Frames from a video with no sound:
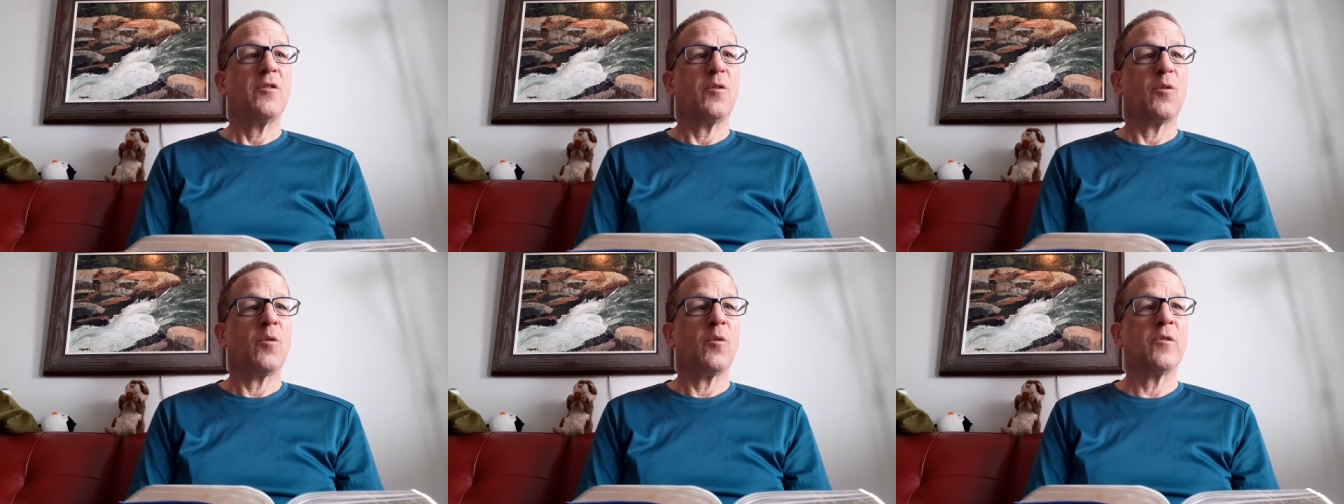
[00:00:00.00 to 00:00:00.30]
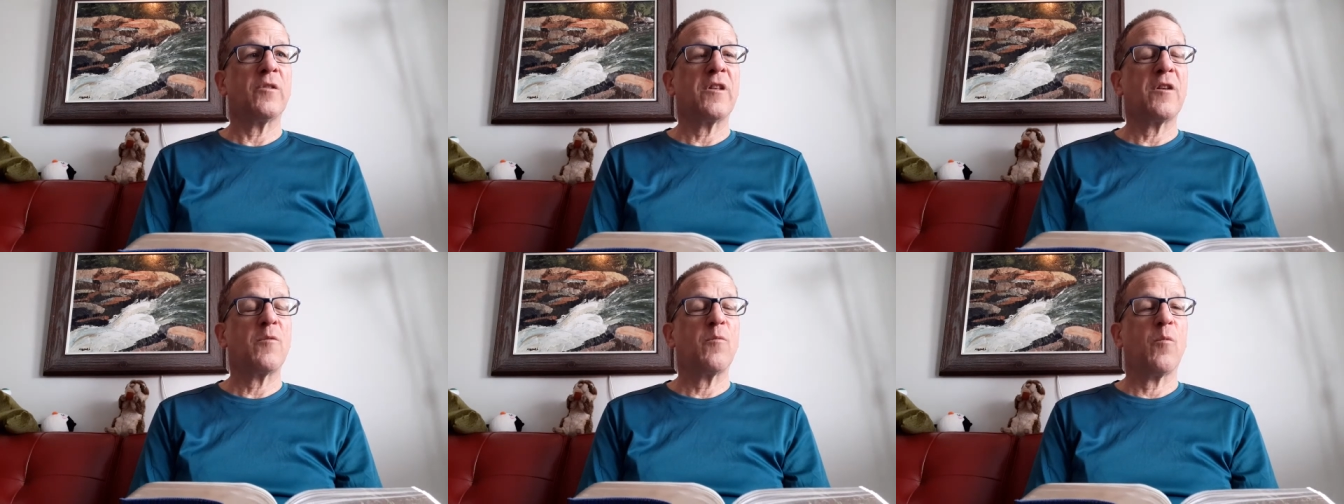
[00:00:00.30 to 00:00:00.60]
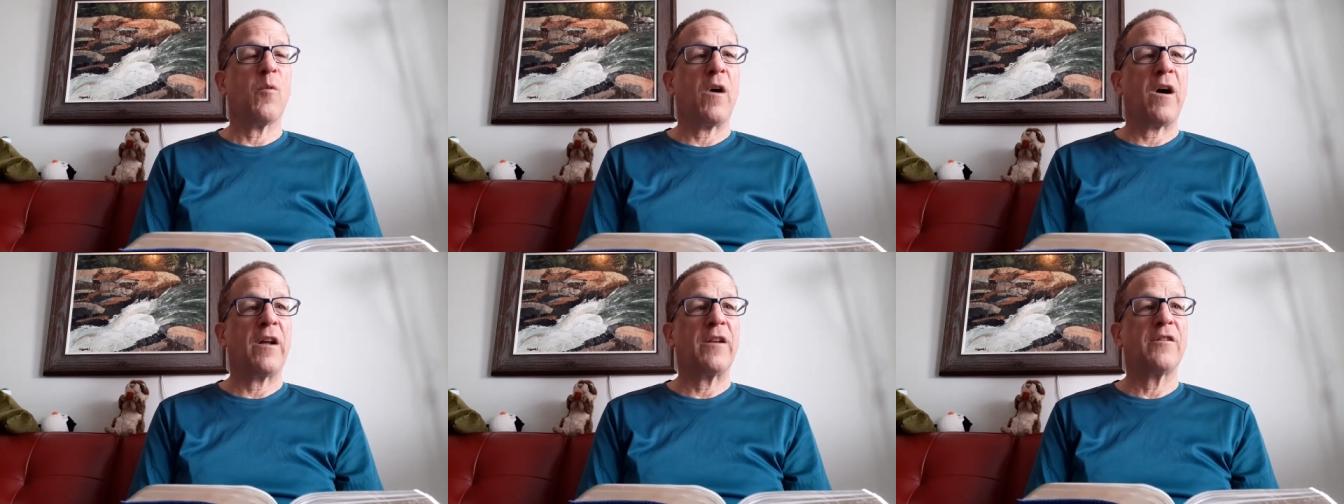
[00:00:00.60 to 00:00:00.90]
only
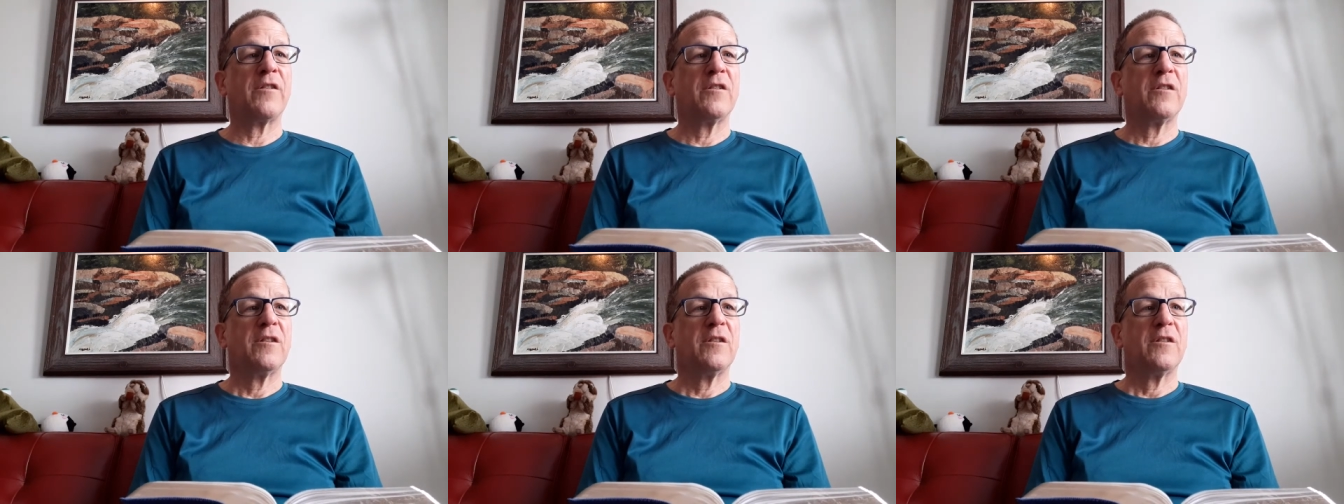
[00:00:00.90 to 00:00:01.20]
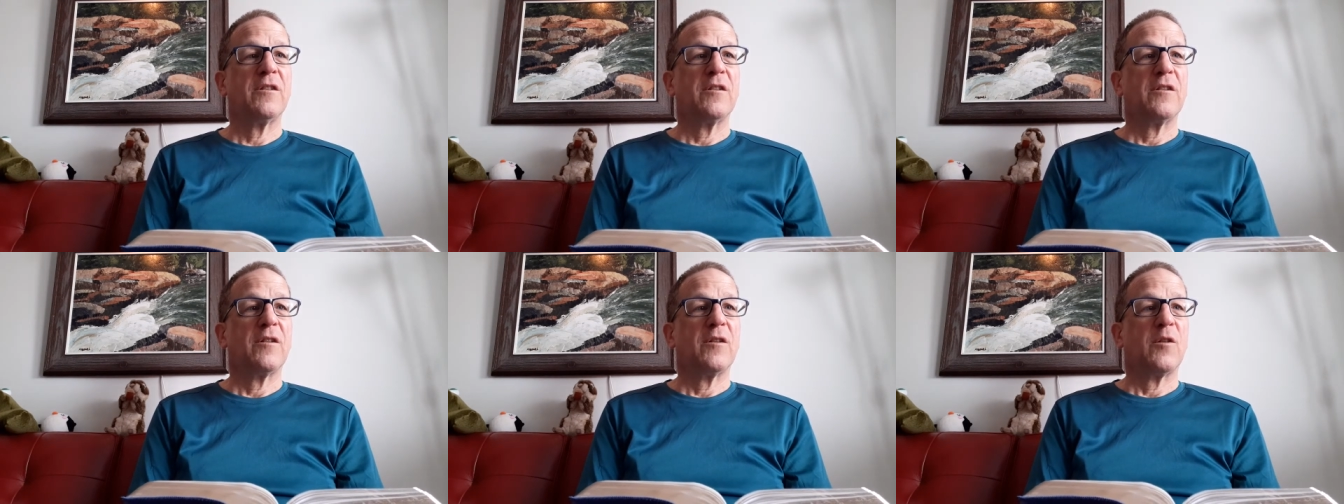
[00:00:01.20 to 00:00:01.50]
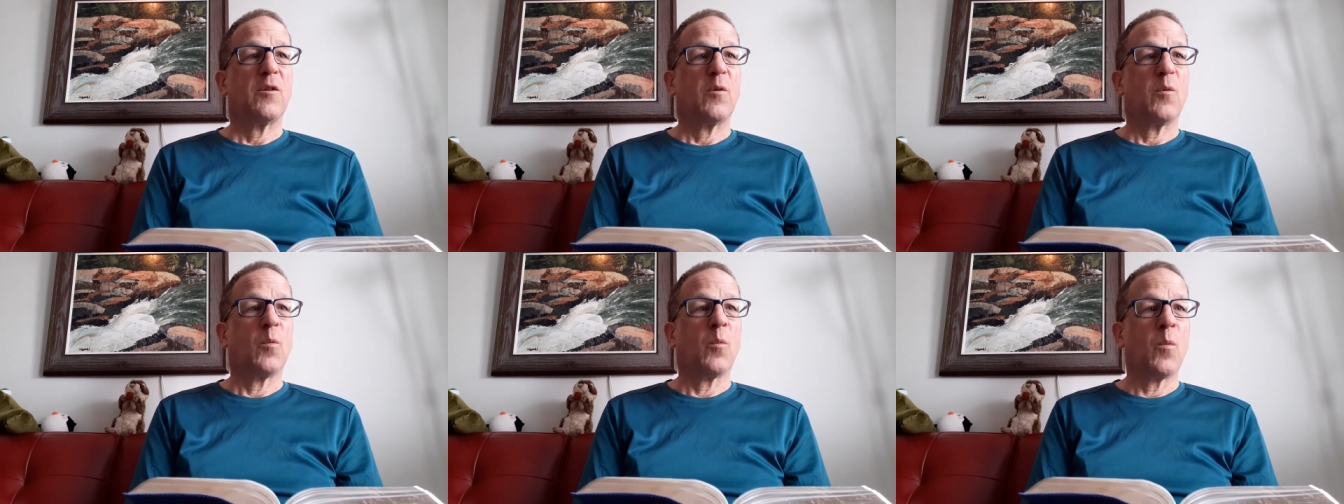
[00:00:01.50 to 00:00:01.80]
one
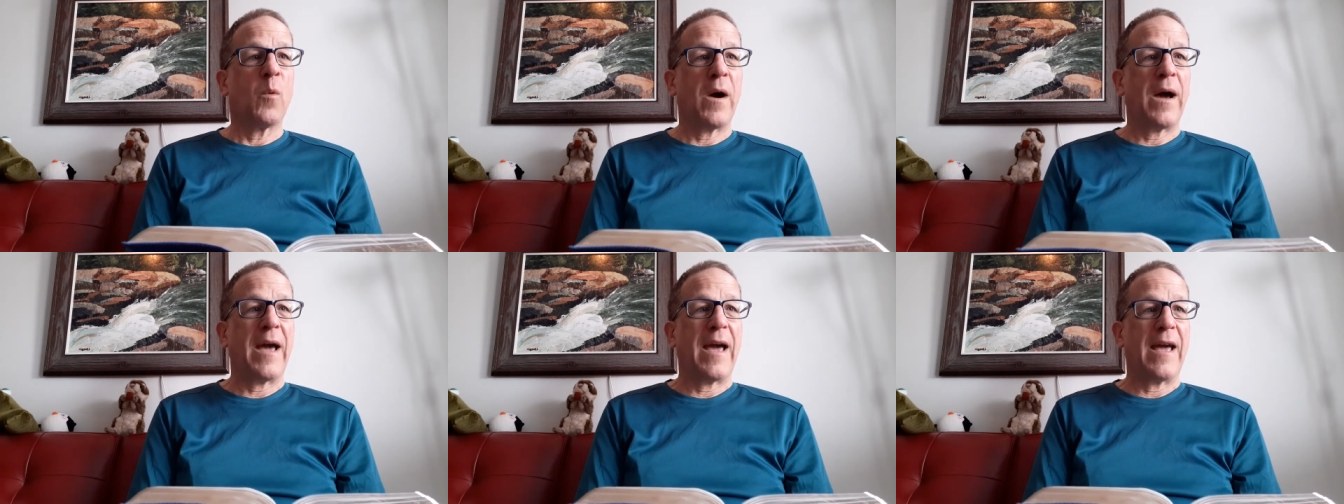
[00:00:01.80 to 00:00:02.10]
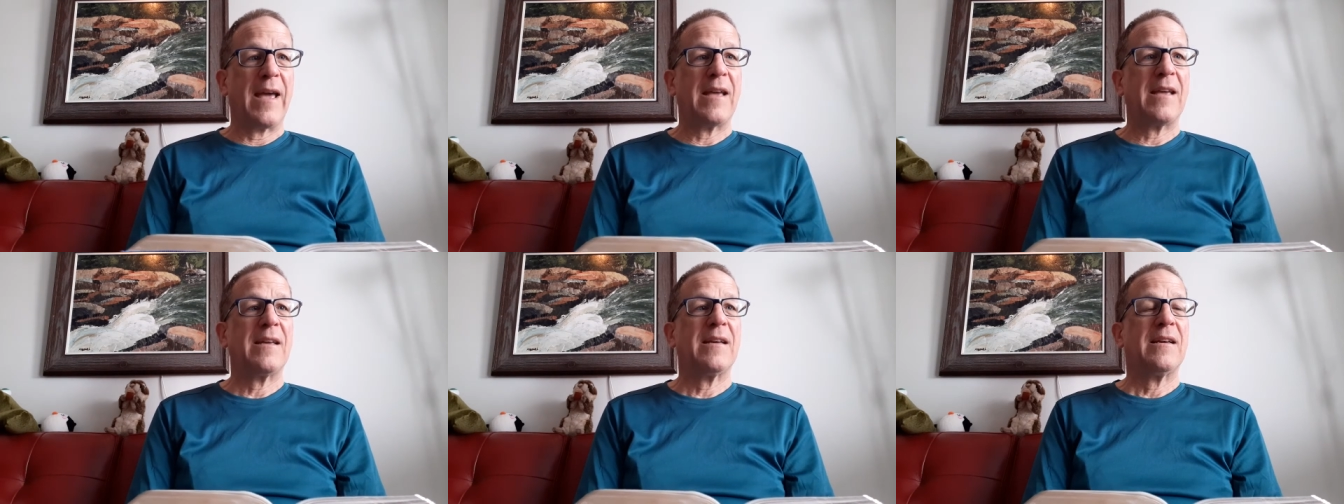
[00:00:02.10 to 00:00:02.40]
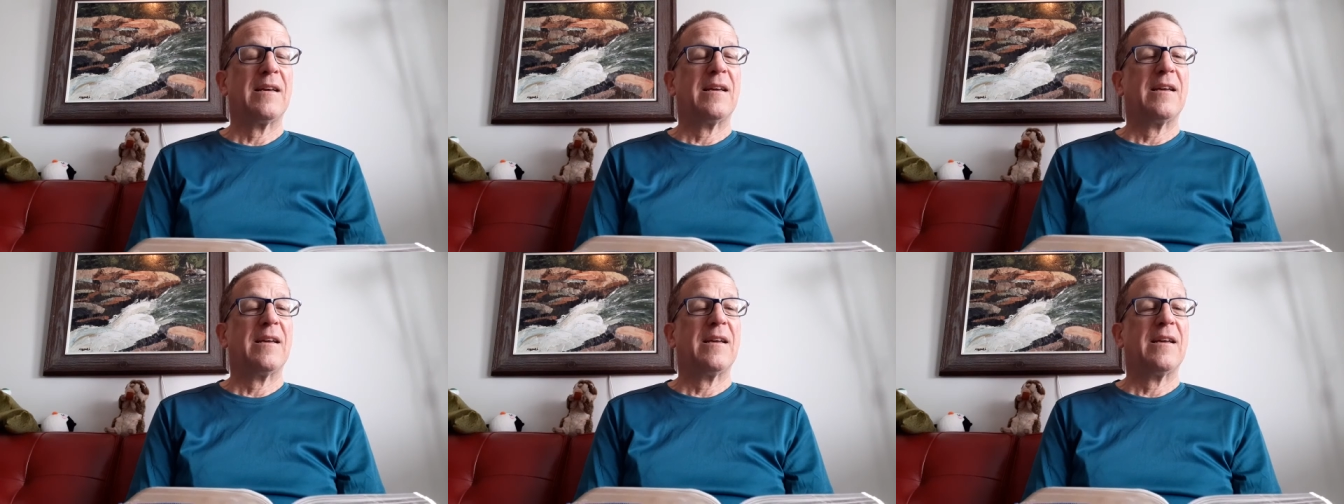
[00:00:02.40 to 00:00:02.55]
way